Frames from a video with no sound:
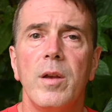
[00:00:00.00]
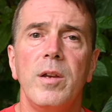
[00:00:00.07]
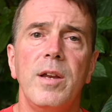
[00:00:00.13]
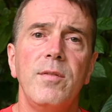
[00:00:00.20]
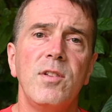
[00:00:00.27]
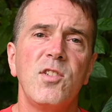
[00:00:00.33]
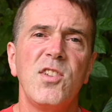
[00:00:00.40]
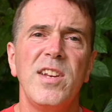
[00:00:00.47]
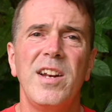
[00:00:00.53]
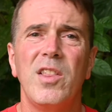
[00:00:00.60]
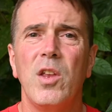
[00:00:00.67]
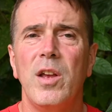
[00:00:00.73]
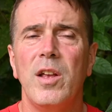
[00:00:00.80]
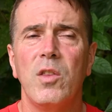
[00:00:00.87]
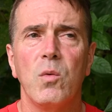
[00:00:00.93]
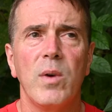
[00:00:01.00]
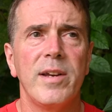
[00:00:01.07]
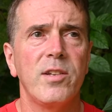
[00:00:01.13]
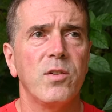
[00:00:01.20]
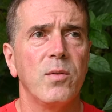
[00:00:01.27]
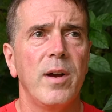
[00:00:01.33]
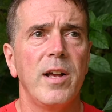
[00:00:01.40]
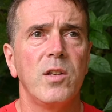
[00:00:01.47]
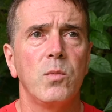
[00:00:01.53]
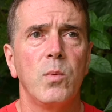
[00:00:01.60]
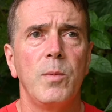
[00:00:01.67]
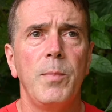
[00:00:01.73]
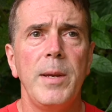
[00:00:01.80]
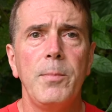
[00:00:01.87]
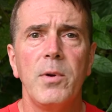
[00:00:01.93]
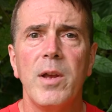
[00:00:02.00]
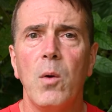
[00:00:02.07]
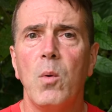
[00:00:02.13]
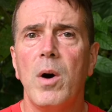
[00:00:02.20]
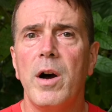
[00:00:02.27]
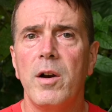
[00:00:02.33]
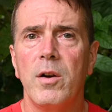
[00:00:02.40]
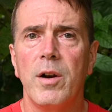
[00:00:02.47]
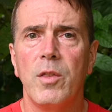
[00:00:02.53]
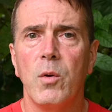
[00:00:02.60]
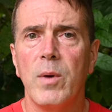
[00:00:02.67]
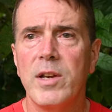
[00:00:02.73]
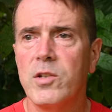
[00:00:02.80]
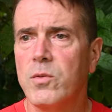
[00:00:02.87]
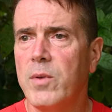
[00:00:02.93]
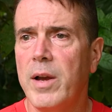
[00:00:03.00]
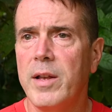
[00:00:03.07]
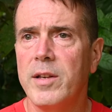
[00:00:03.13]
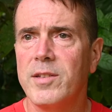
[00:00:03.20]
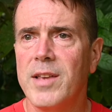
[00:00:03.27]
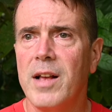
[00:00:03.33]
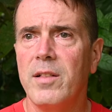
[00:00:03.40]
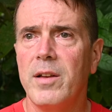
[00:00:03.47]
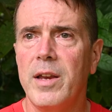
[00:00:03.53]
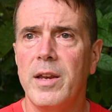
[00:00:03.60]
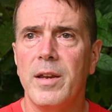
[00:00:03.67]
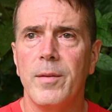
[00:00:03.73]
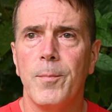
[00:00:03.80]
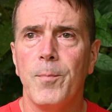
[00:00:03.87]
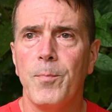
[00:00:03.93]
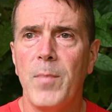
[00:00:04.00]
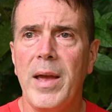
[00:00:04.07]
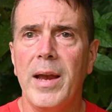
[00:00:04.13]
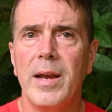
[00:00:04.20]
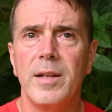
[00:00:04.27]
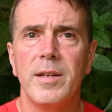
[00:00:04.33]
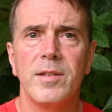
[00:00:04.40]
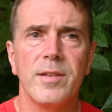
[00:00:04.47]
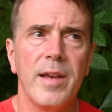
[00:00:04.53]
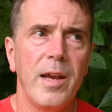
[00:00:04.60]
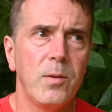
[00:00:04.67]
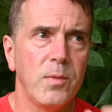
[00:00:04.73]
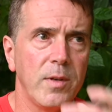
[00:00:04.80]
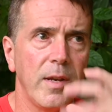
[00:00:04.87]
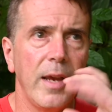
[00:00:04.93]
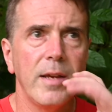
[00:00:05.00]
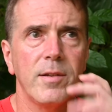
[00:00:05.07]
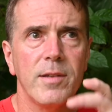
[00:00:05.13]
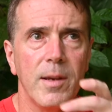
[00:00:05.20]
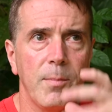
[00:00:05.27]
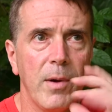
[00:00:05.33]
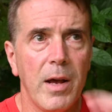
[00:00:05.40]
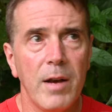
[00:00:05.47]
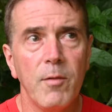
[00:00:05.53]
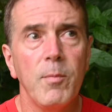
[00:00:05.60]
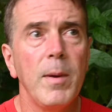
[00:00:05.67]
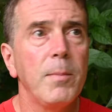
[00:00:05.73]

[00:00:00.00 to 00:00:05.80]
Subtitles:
You even see it at the restaurants. When people get water at the restaurant, it's not like back in the States you take a sip out of it.